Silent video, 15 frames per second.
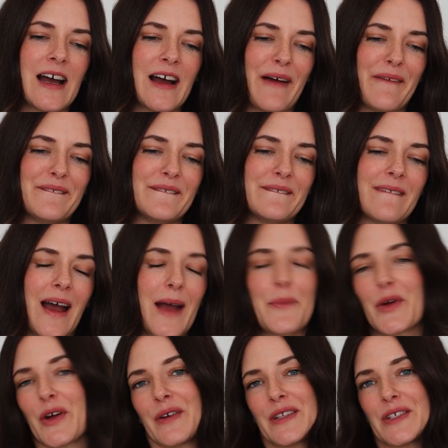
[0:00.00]
I'm
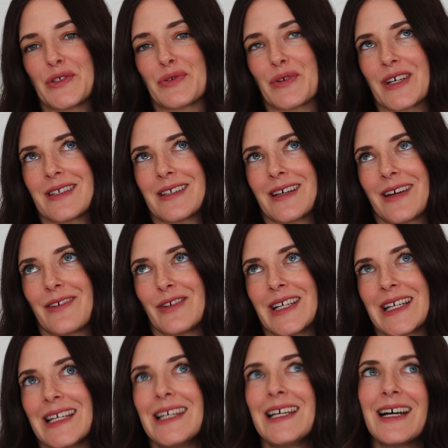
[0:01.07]
wearing this dress that I
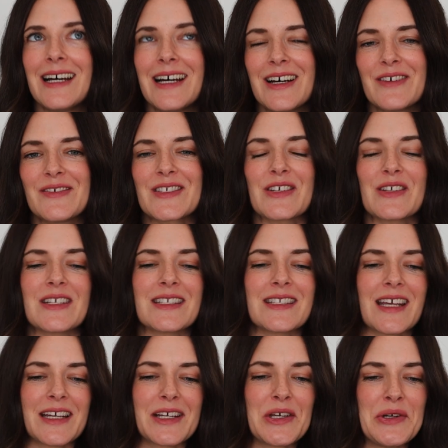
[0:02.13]
really love. It's got
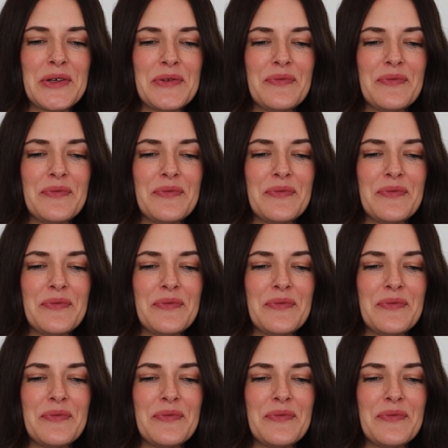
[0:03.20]
this